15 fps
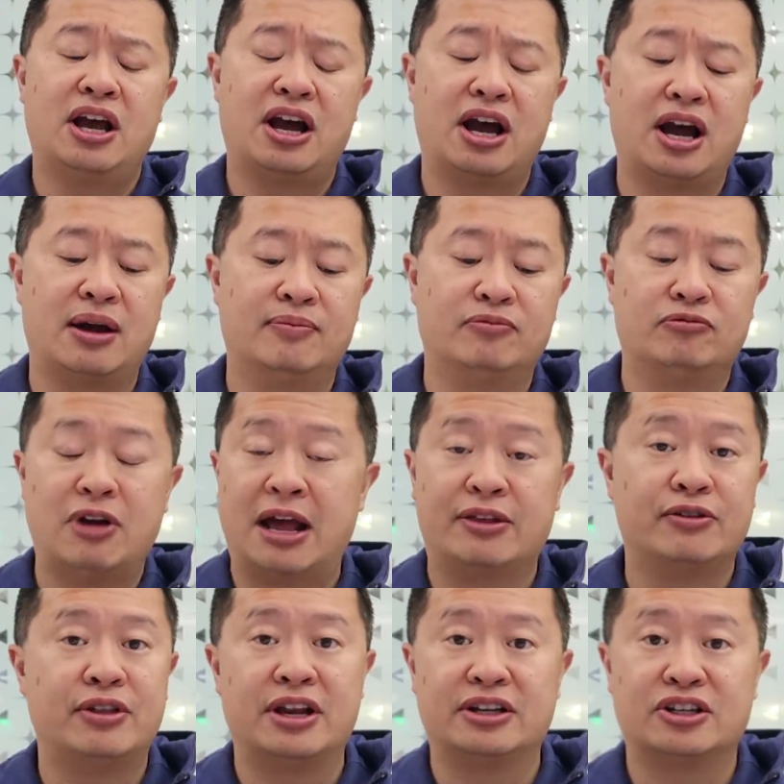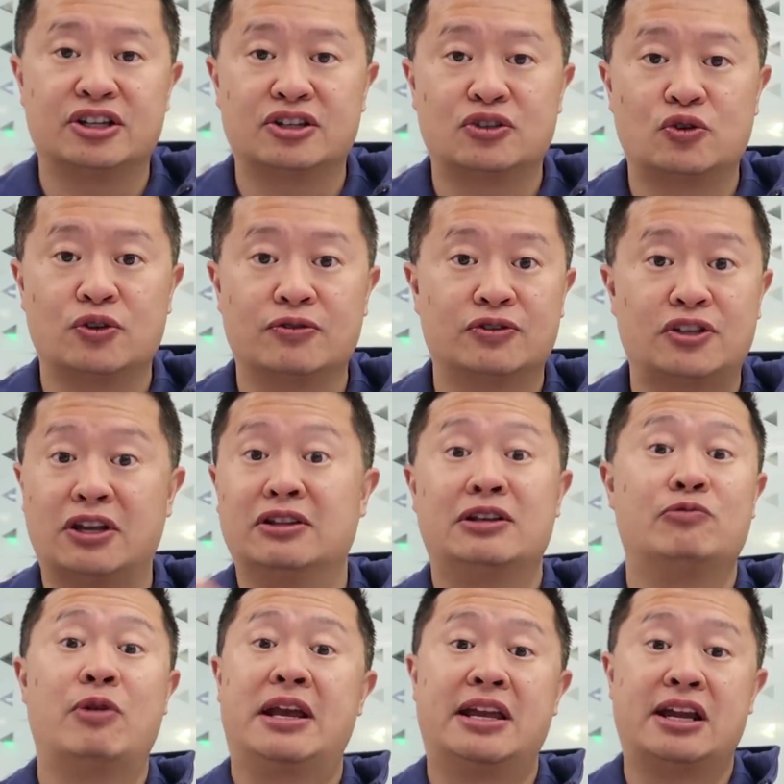um, rather than just sort of
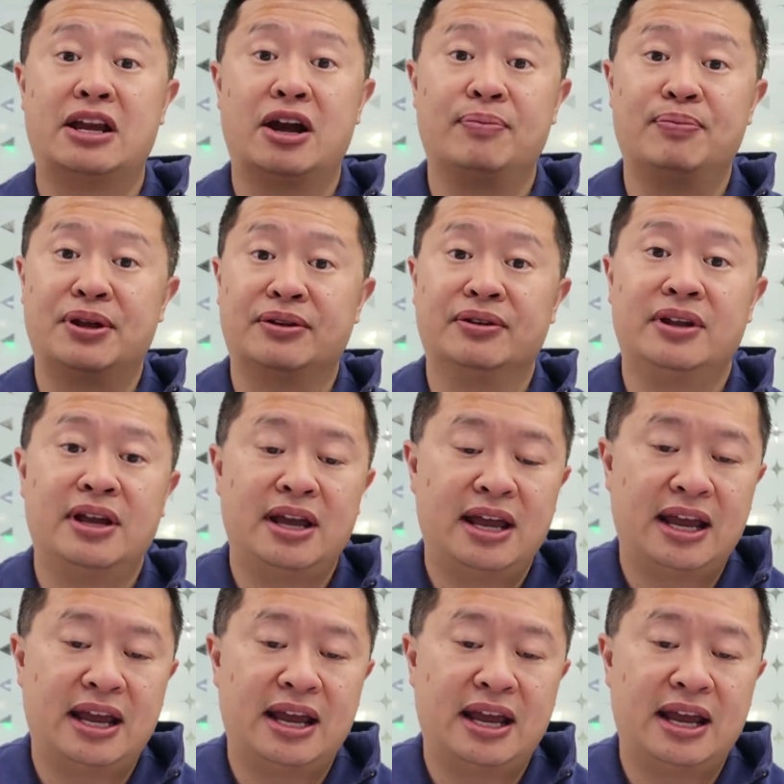suddenly waking up and,